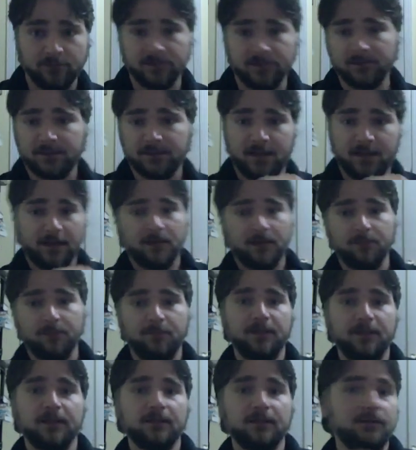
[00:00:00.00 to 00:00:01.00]
this entire
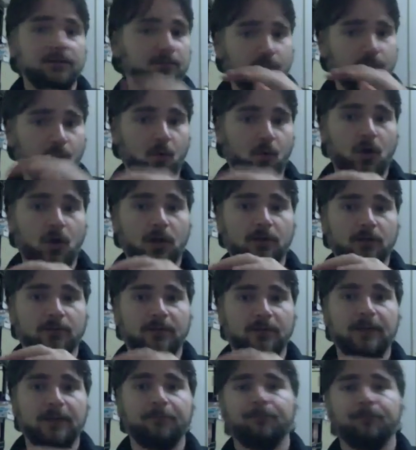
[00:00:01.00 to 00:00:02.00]
big work,
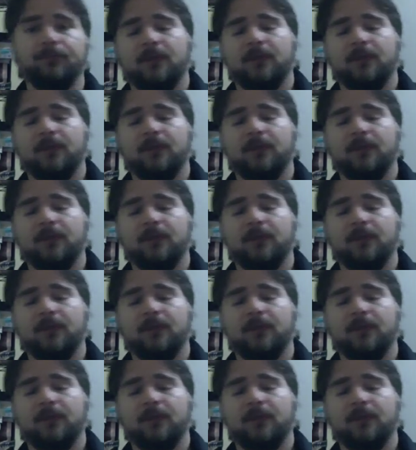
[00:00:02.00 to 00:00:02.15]
right?